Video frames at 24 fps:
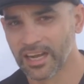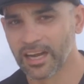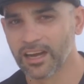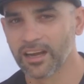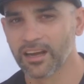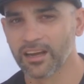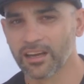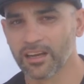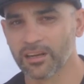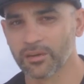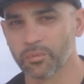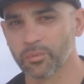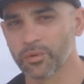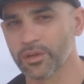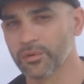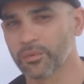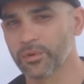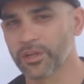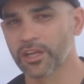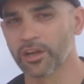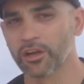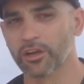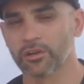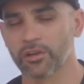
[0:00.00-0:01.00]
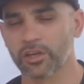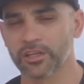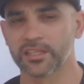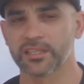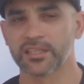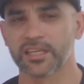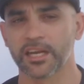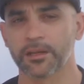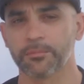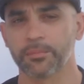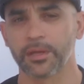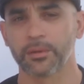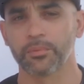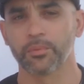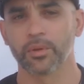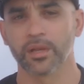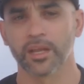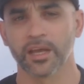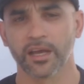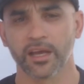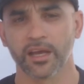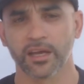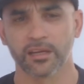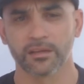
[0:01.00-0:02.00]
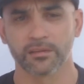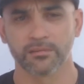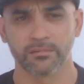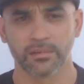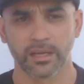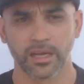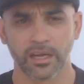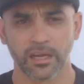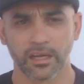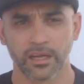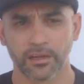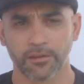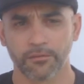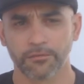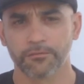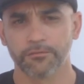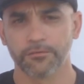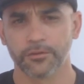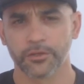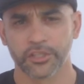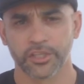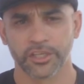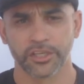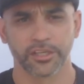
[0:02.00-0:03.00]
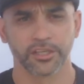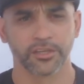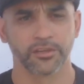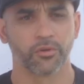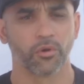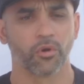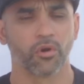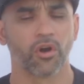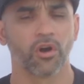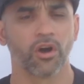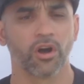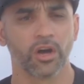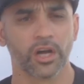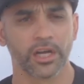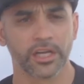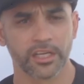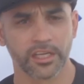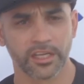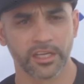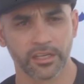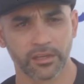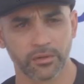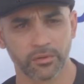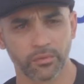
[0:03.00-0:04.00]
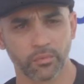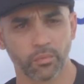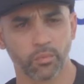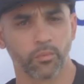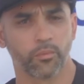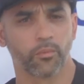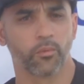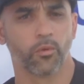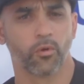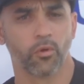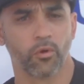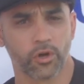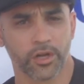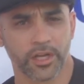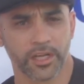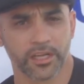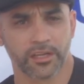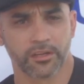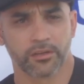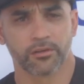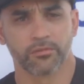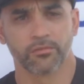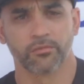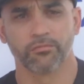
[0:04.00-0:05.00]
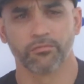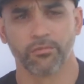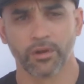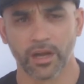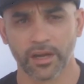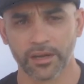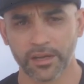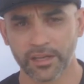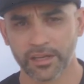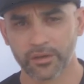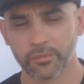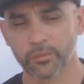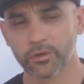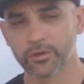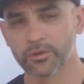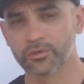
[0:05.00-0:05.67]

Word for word: uh, where we go like to take people out uh, fishing or hiking, walking, running.